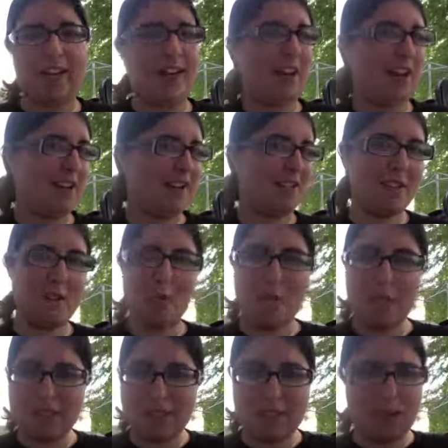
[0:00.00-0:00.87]
and it
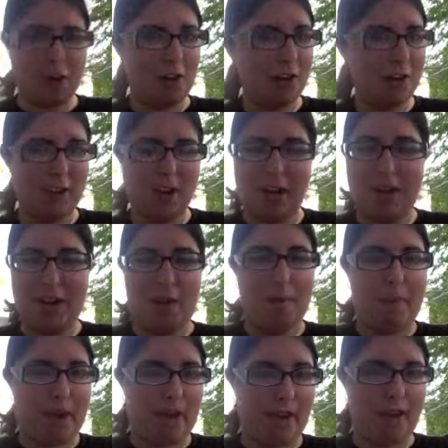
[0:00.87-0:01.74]
wasn't like a good guy and a
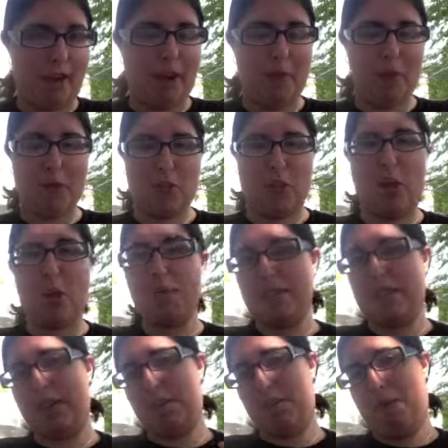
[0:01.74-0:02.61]
bad guy, which I
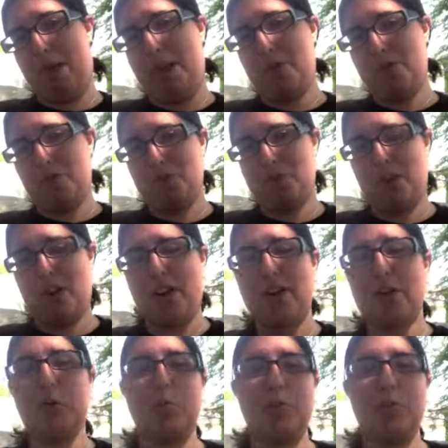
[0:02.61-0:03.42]
always get mad in those triangles,